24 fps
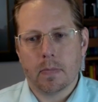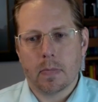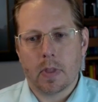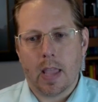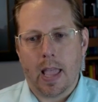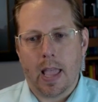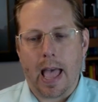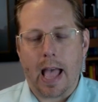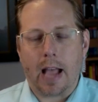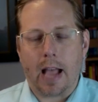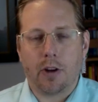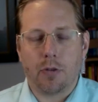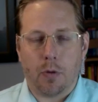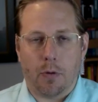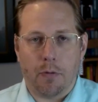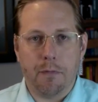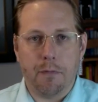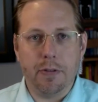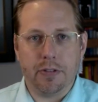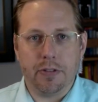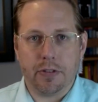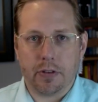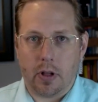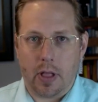actual
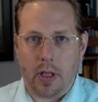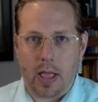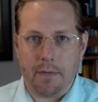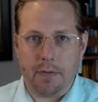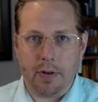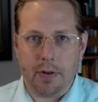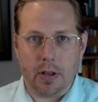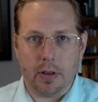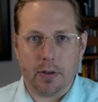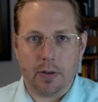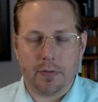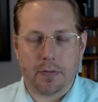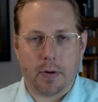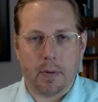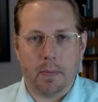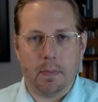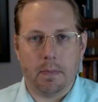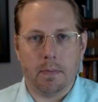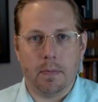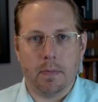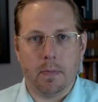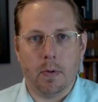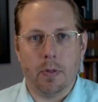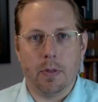physical evidence
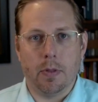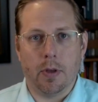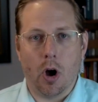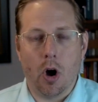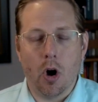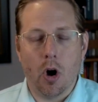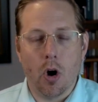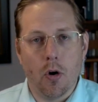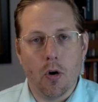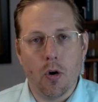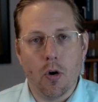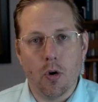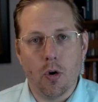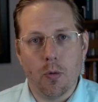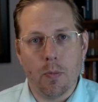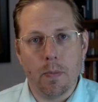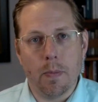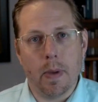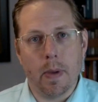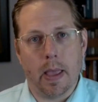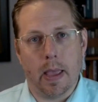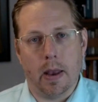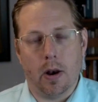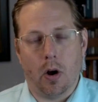from the
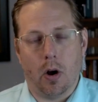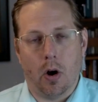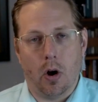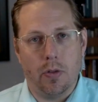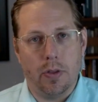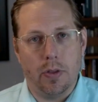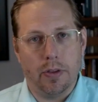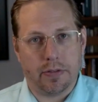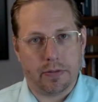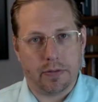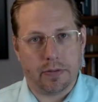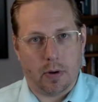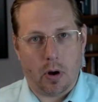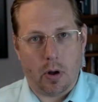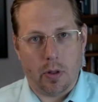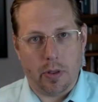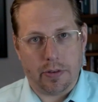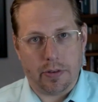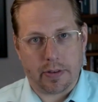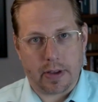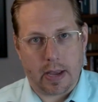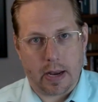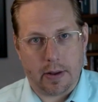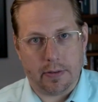home and all this
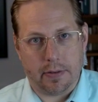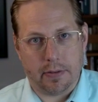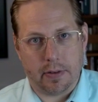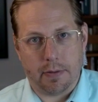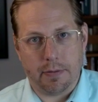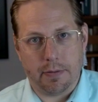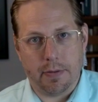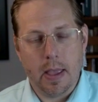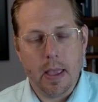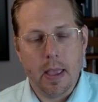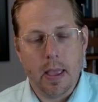kind of stuff.